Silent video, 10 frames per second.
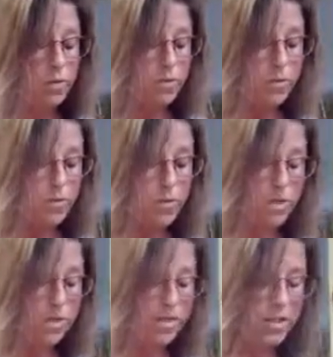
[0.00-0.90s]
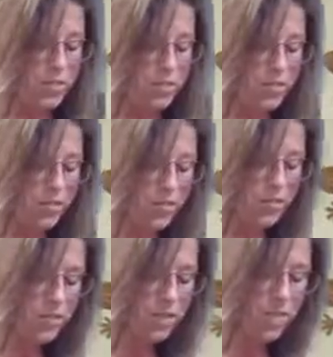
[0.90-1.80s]
That was one of the things we loved
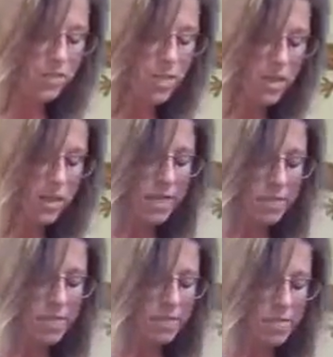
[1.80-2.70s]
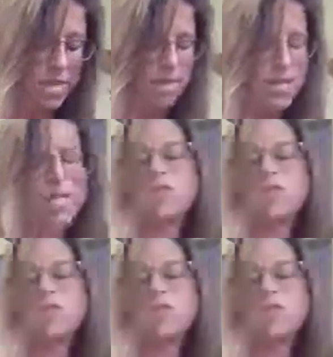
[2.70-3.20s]
about this drink the last time I made it.